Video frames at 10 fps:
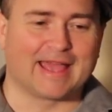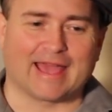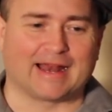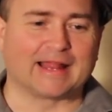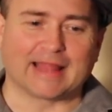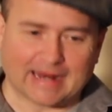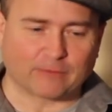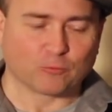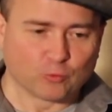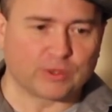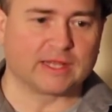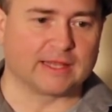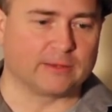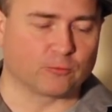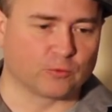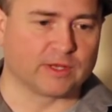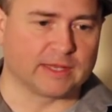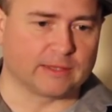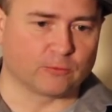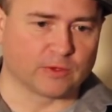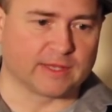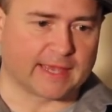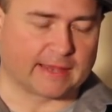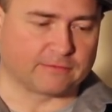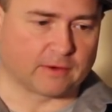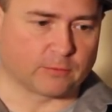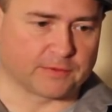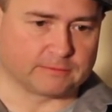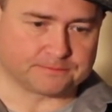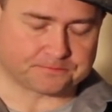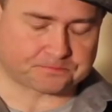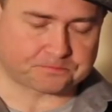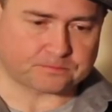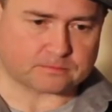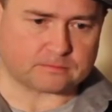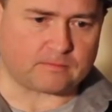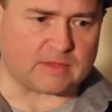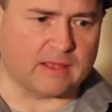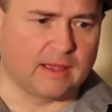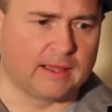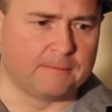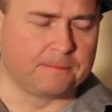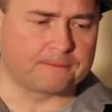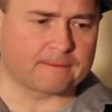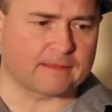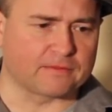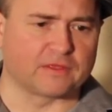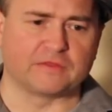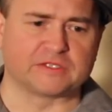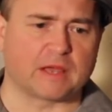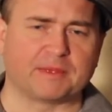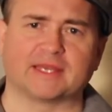and I and I really really really had fun with it. Um, the, the, zombie